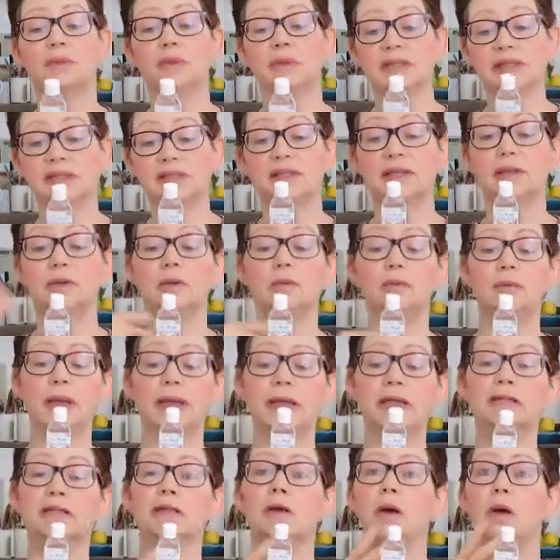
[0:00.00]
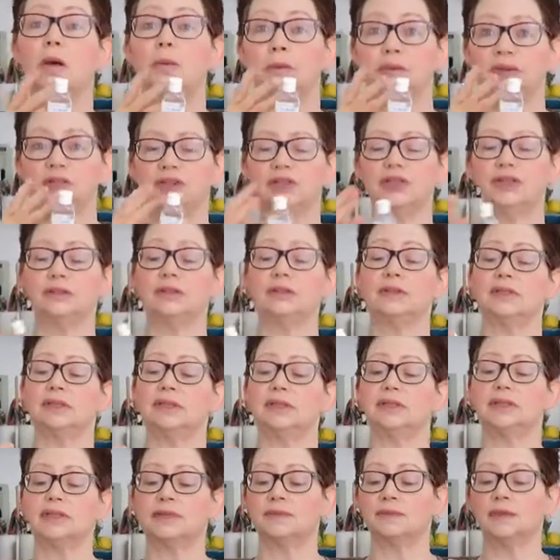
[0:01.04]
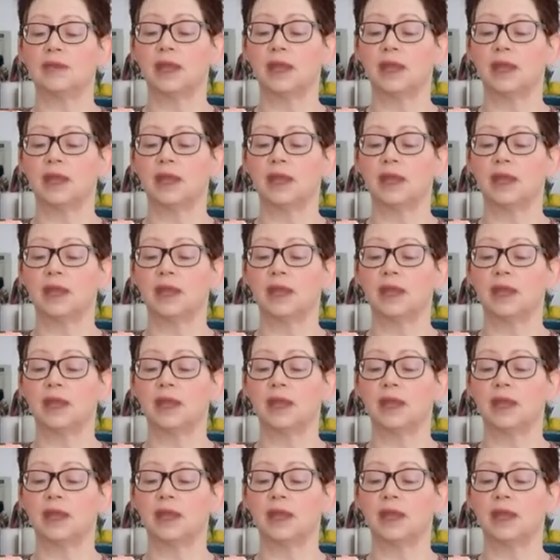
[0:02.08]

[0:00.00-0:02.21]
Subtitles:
but still, beggars can't be choosers.